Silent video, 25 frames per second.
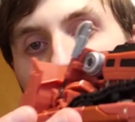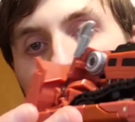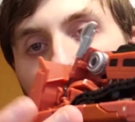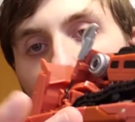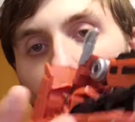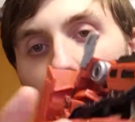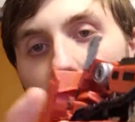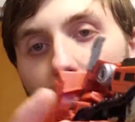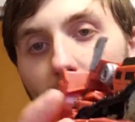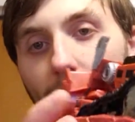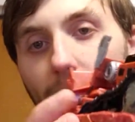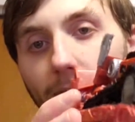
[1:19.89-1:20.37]
of
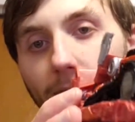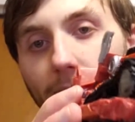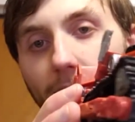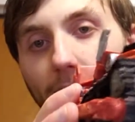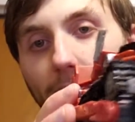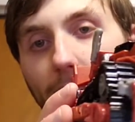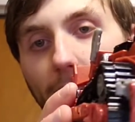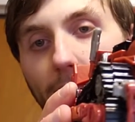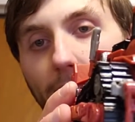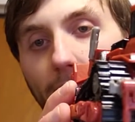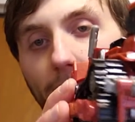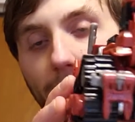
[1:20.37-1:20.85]
lose
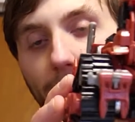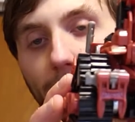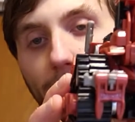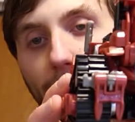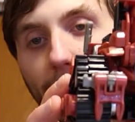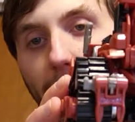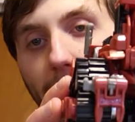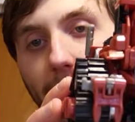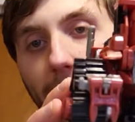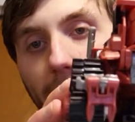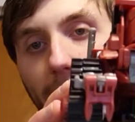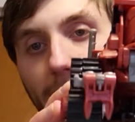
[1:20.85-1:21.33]
it
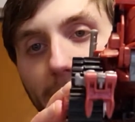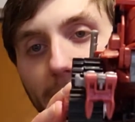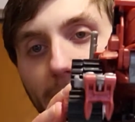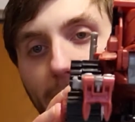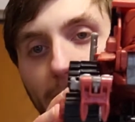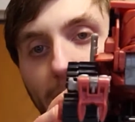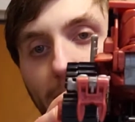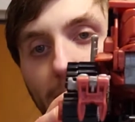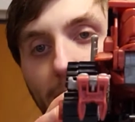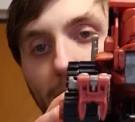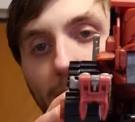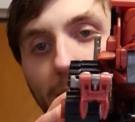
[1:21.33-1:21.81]

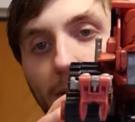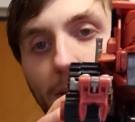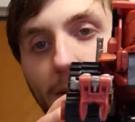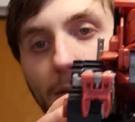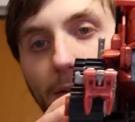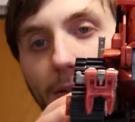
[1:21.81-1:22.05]
because